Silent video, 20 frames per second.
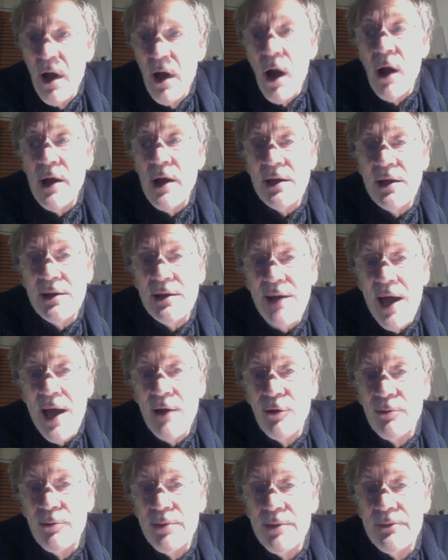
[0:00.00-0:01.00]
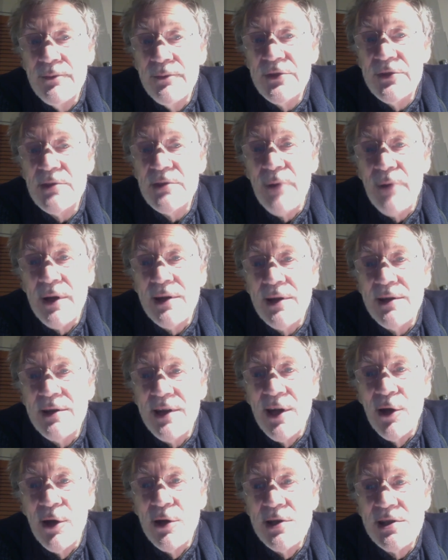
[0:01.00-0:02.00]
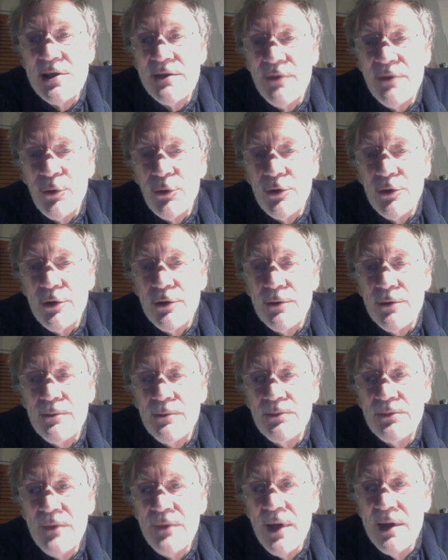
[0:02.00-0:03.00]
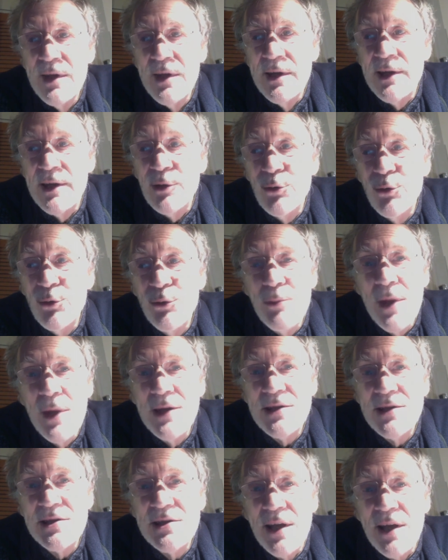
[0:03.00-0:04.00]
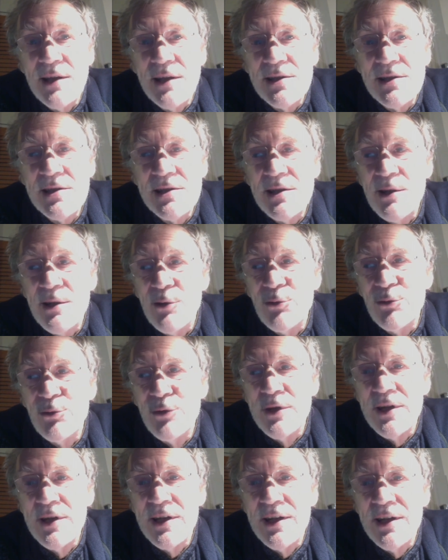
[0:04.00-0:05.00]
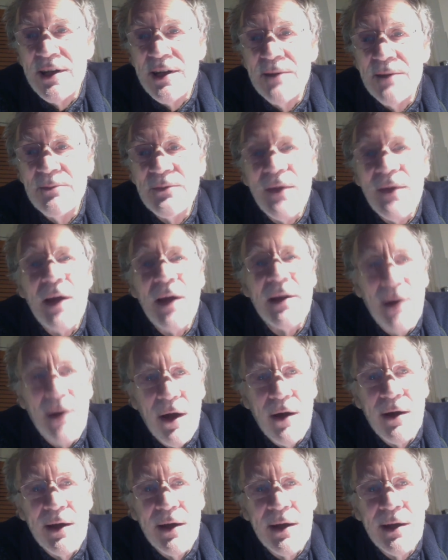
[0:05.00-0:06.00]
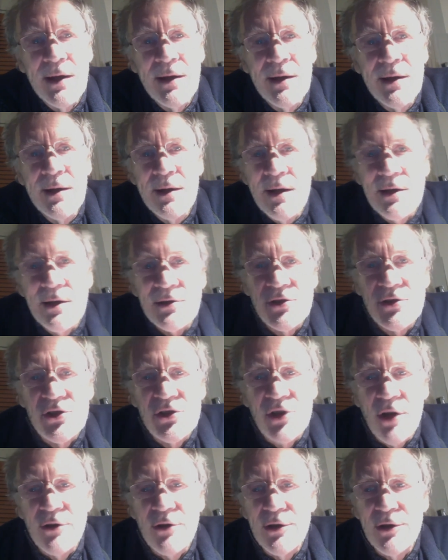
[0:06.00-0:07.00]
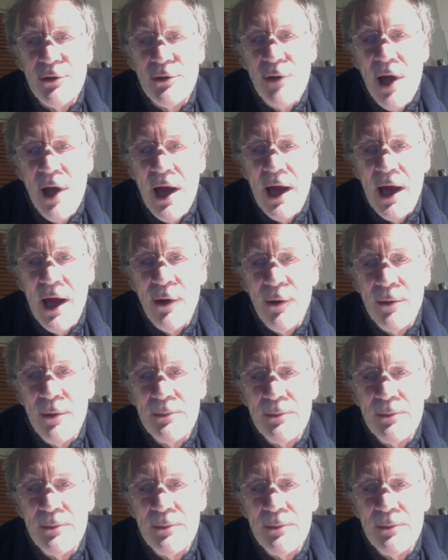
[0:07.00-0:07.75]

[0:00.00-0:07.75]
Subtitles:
I can help to break the ice for you. It all makes sense, really, and I can show you how.